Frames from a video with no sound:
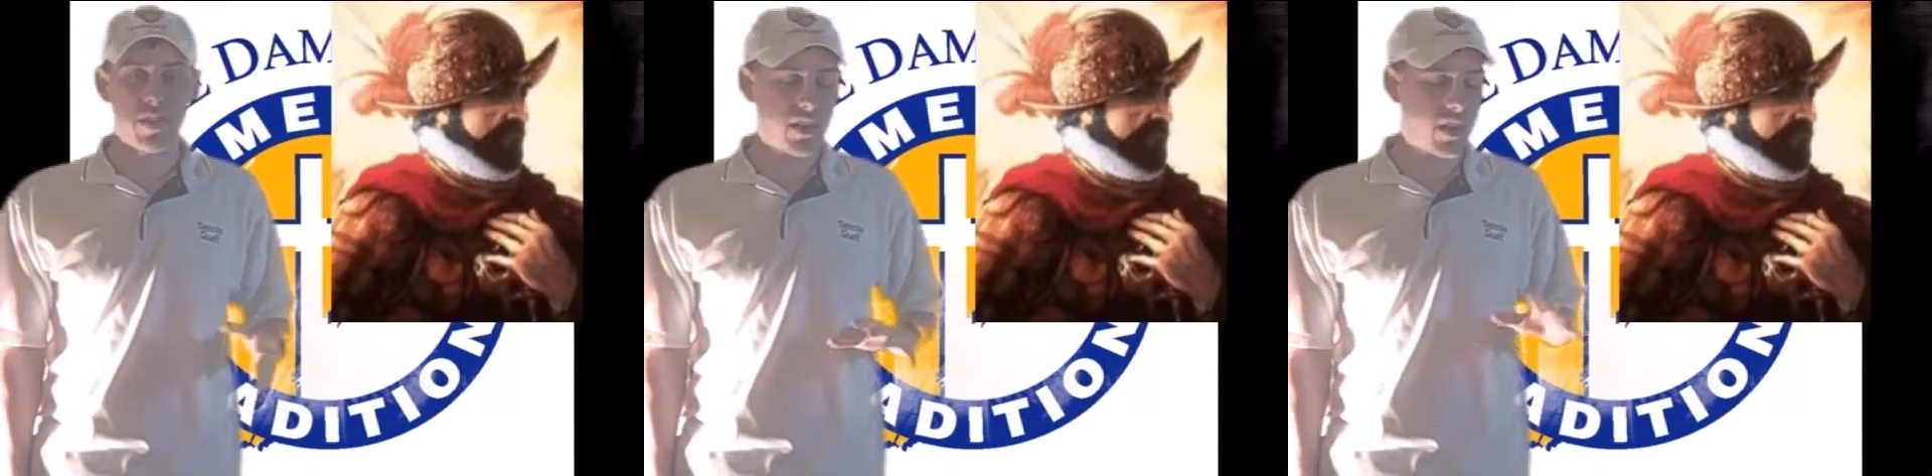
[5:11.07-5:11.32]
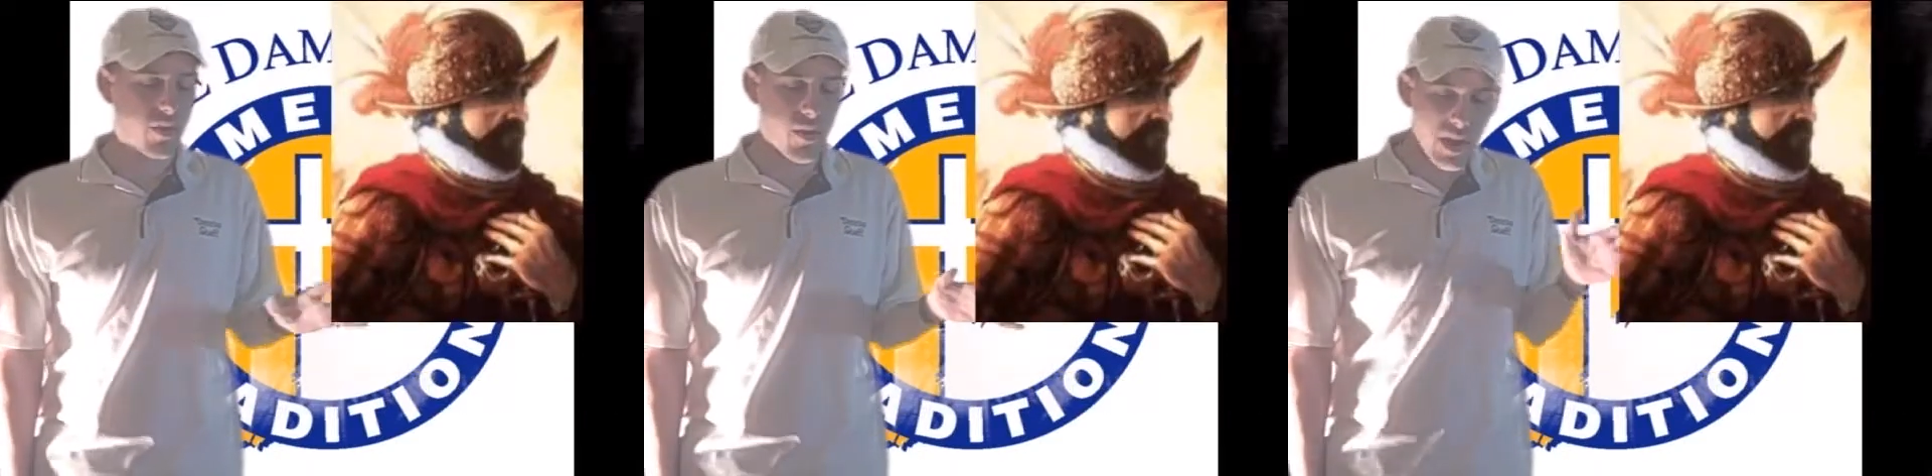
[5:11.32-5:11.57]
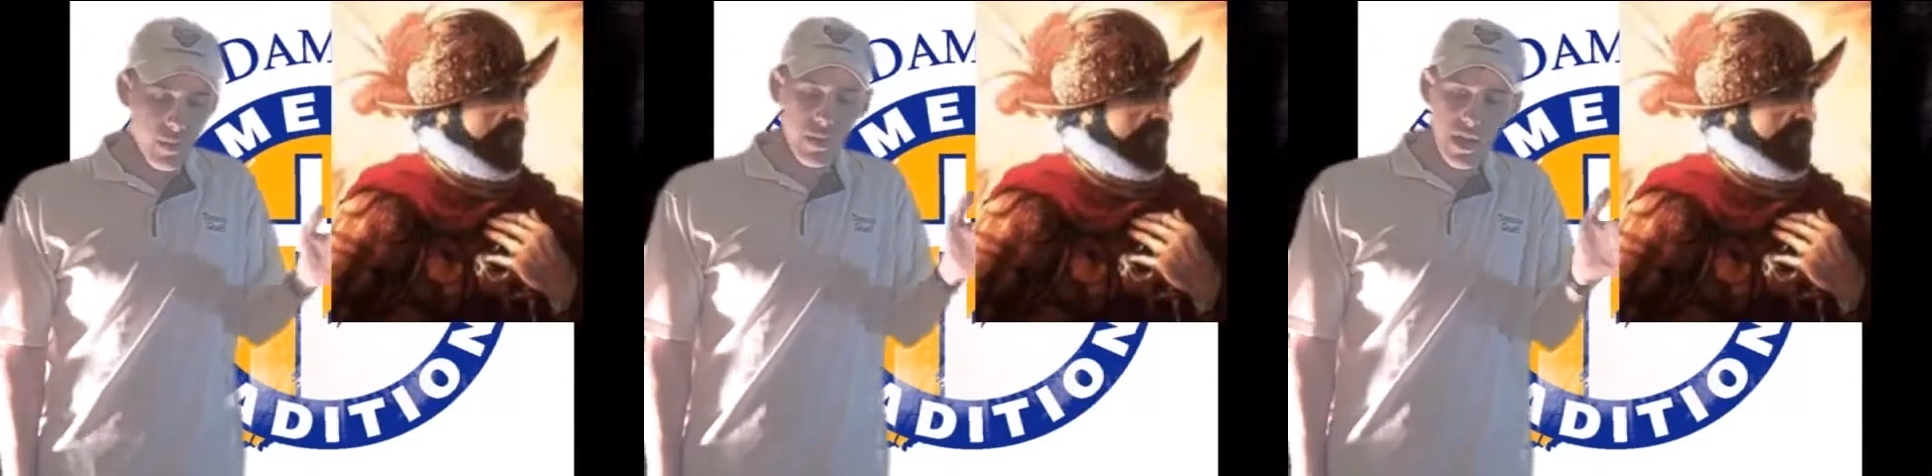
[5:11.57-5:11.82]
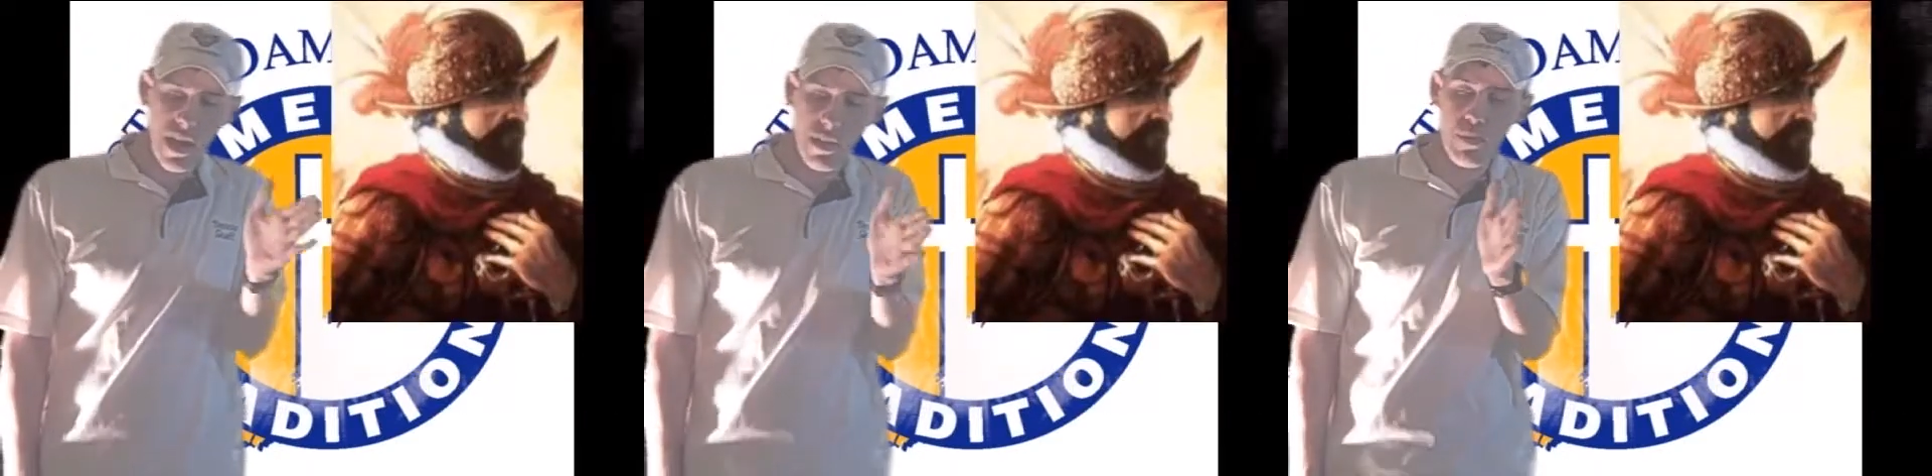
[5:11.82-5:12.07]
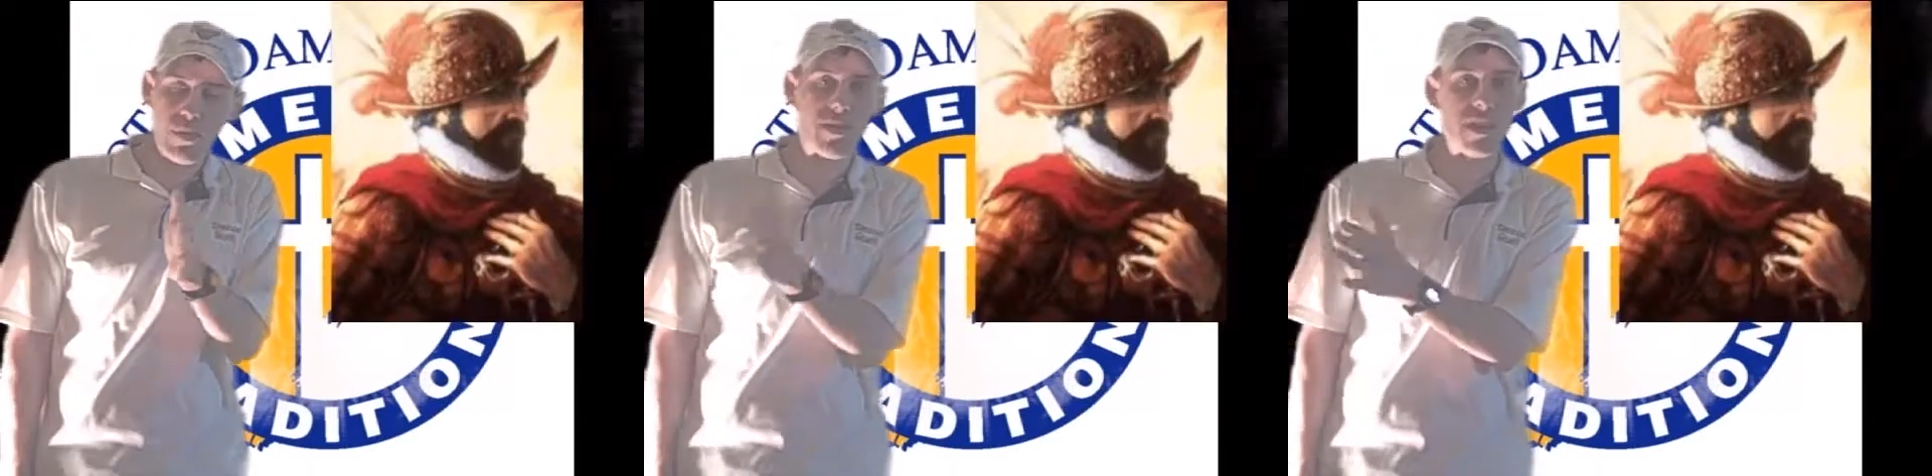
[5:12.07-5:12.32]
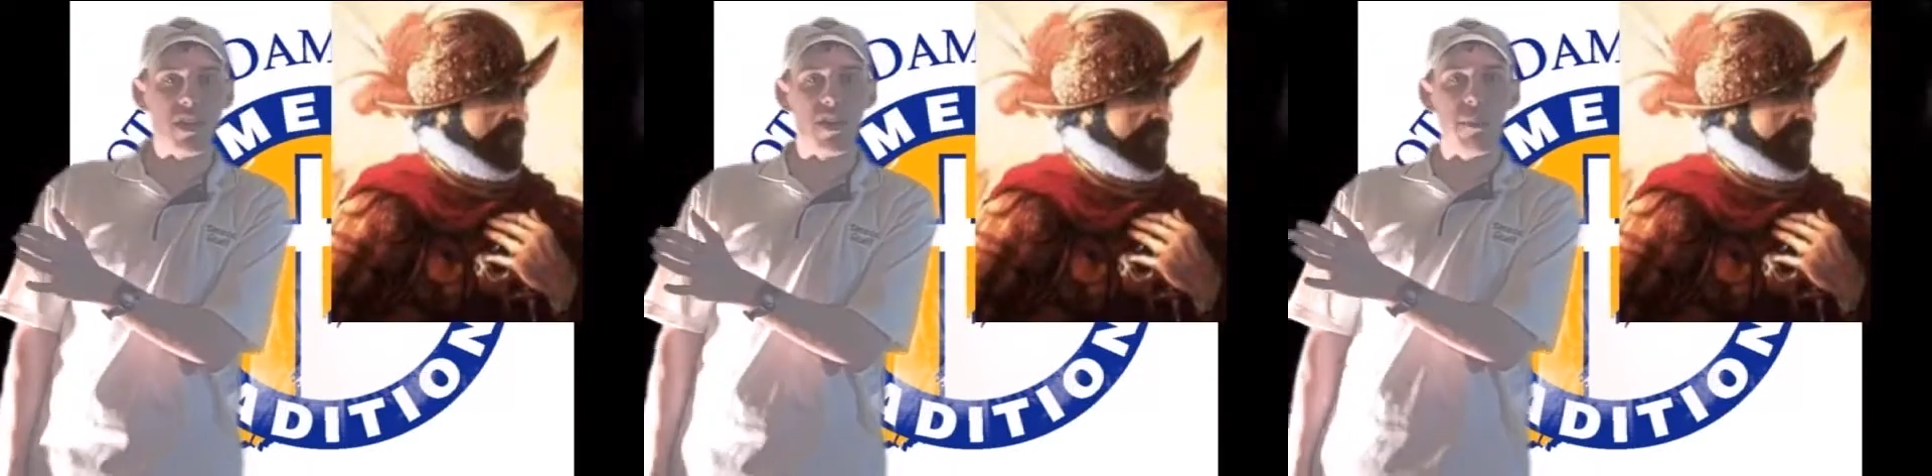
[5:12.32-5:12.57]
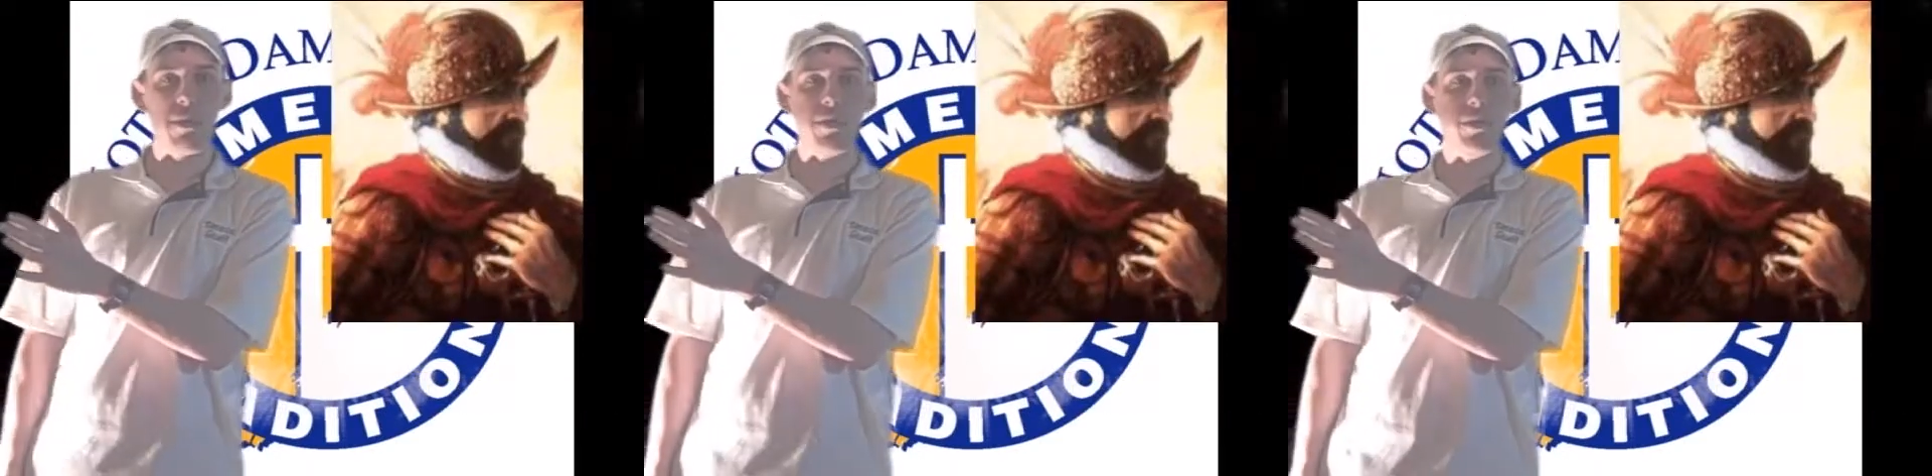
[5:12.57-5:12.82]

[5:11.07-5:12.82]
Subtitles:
Now granted, we're kind of moving here up through